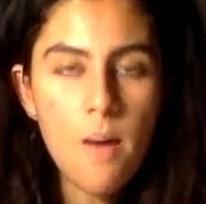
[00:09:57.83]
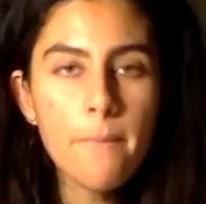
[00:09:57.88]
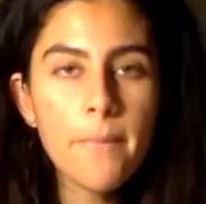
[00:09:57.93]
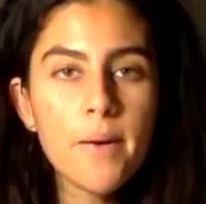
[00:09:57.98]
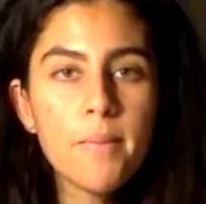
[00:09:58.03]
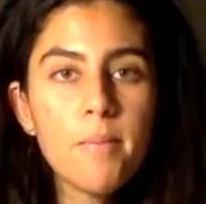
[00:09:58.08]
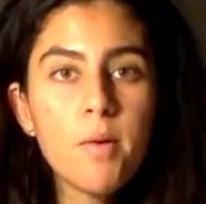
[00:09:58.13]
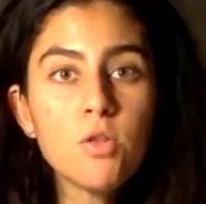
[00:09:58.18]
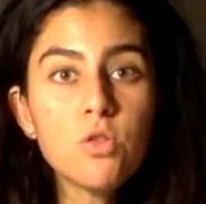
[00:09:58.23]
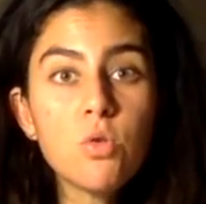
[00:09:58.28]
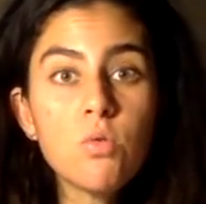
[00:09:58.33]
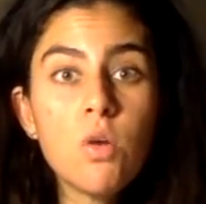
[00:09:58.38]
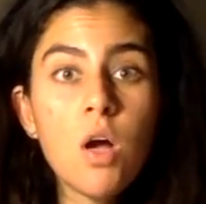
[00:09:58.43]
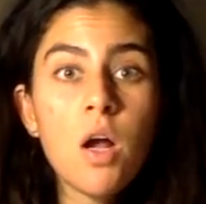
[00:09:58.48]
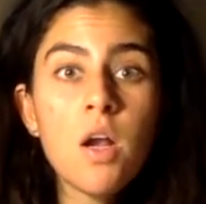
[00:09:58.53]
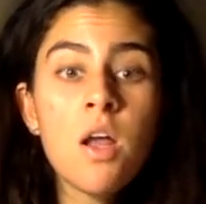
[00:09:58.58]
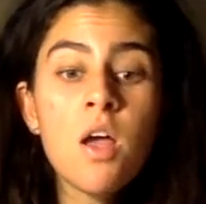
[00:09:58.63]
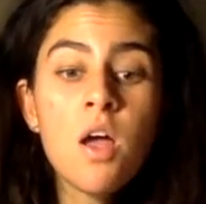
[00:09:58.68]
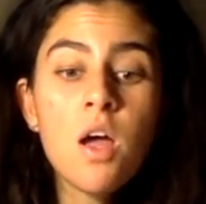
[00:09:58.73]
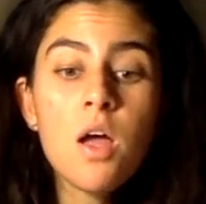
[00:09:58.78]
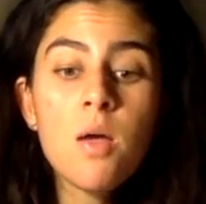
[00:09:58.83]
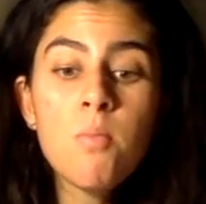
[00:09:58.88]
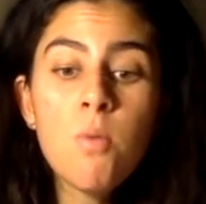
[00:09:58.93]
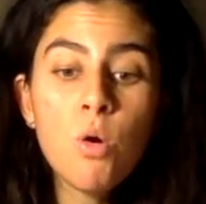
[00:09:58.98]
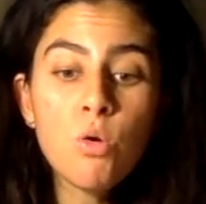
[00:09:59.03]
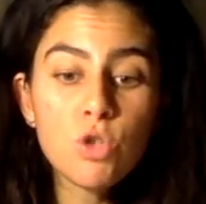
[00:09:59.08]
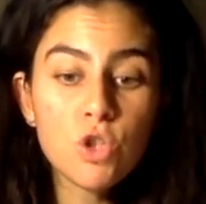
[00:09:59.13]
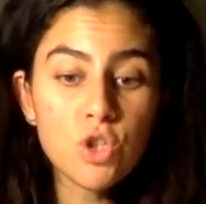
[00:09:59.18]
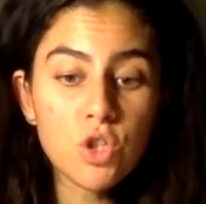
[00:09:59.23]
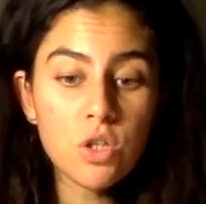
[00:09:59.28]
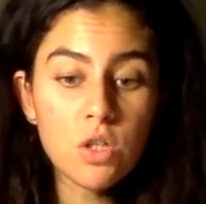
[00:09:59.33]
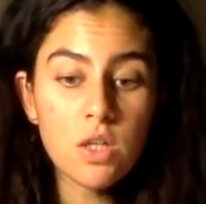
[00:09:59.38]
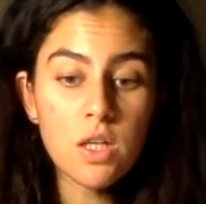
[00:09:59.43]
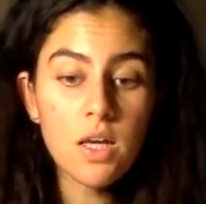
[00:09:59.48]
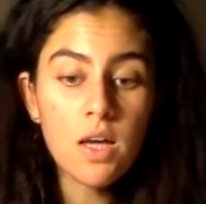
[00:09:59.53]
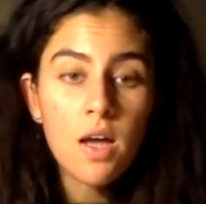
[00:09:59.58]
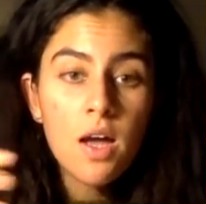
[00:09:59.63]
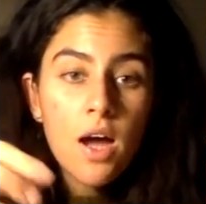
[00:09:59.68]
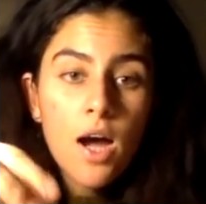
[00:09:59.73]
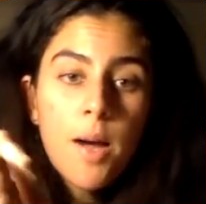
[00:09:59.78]
but I'm also not
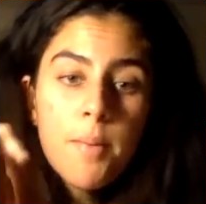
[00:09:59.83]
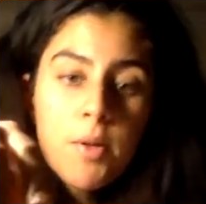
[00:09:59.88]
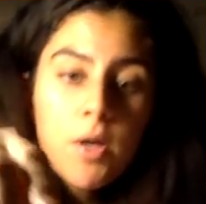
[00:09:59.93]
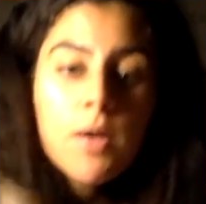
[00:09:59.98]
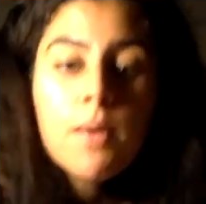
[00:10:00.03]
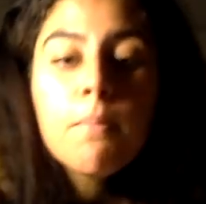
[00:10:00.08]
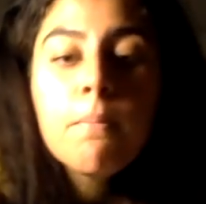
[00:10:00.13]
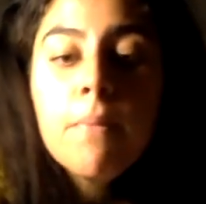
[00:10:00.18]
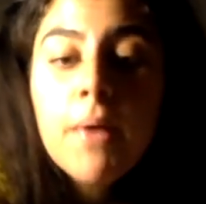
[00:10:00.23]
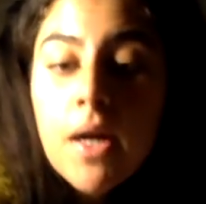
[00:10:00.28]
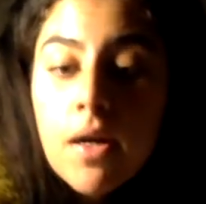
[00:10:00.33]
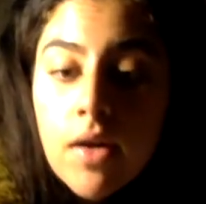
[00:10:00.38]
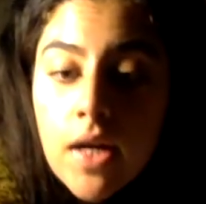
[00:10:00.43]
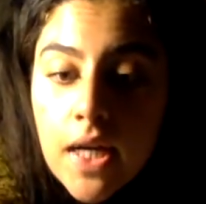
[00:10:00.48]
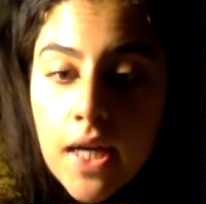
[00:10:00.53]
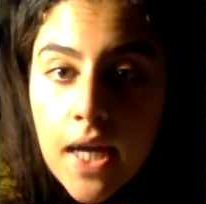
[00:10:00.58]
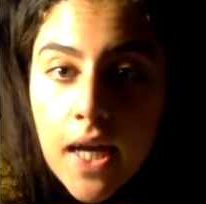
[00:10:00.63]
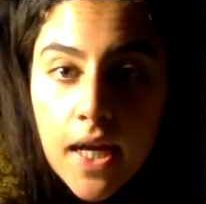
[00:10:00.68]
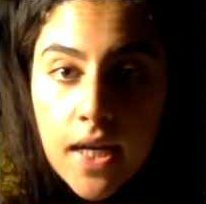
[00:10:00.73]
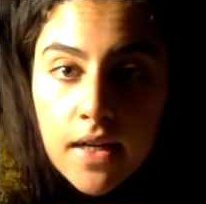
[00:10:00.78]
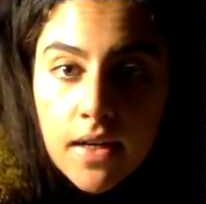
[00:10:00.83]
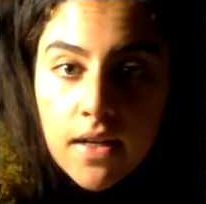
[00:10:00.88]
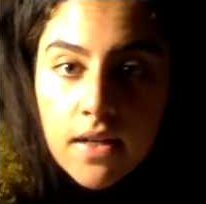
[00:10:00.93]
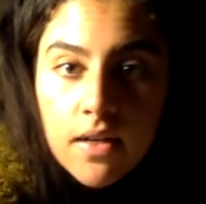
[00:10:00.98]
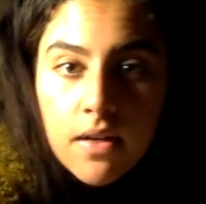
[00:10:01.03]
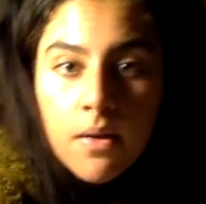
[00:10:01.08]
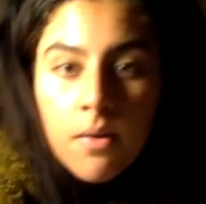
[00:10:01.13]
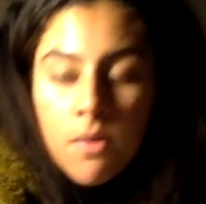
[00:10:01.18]
emotionally, I'm hearing barricaded